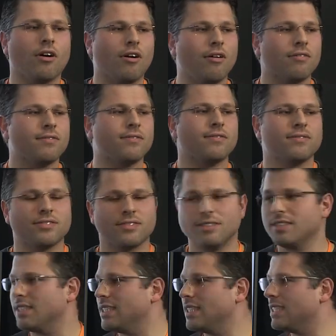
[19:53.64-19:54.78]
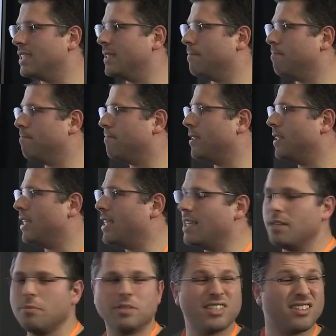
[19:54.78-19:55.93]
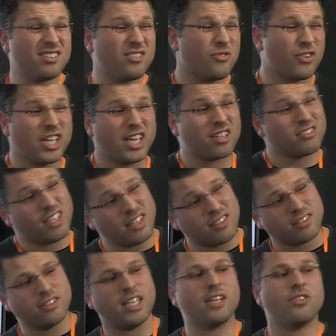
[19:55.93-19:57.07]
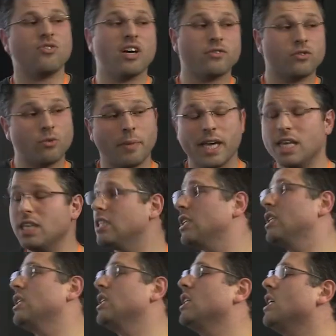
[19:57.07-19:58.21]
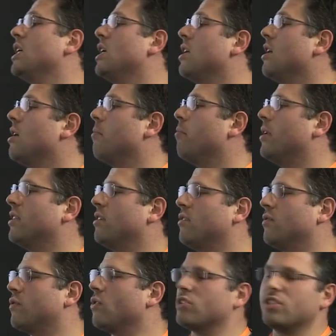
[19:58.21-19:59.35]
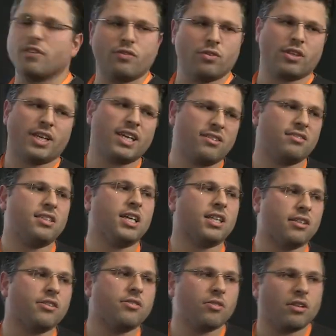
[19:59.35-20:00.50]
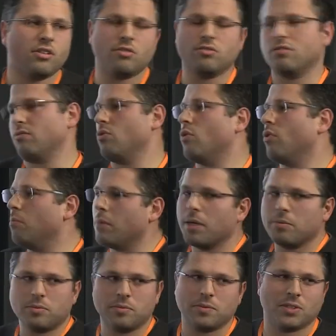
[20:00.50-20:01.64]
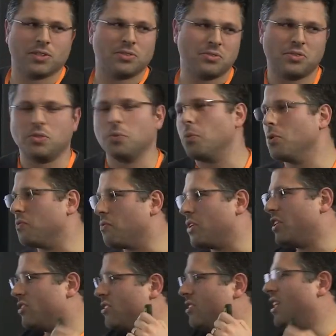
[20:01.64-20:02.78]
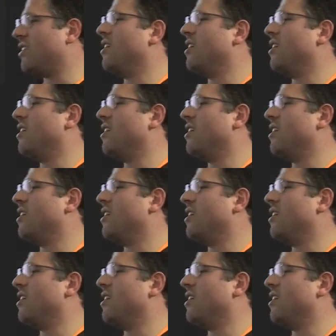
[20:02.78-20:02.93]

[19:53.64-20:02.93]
of limited free access, then you have to pay. But of course, if you get started, you can use Google Maps because you won't reach that